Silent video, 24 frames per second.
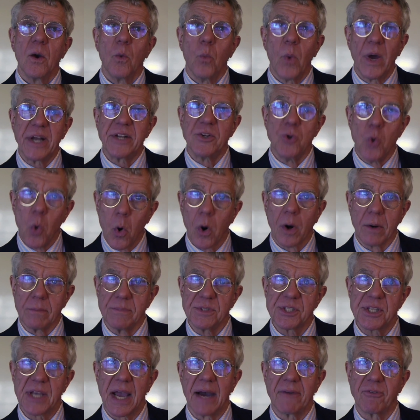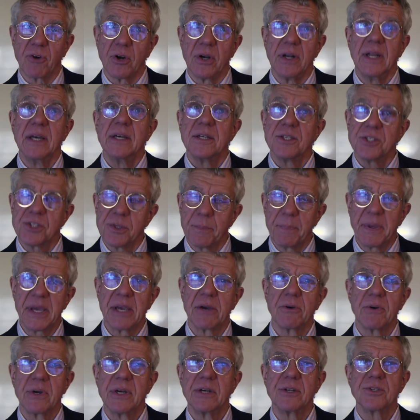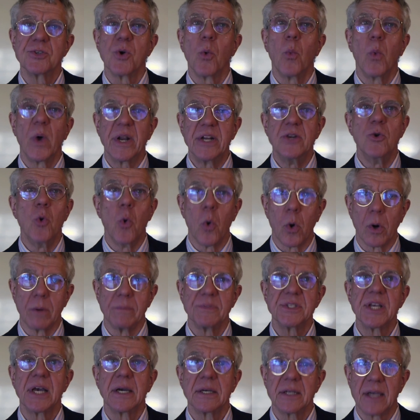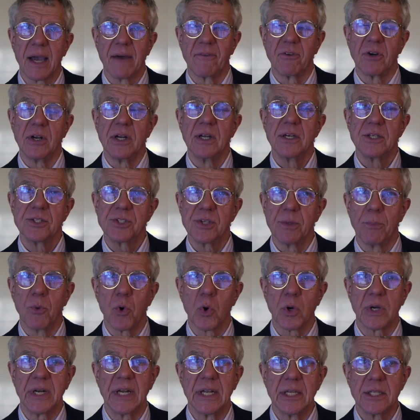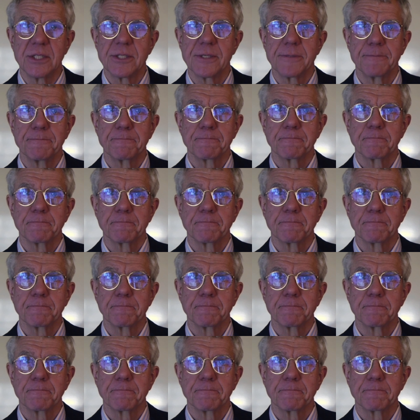What norms govern superiors? What norms govern subordinates?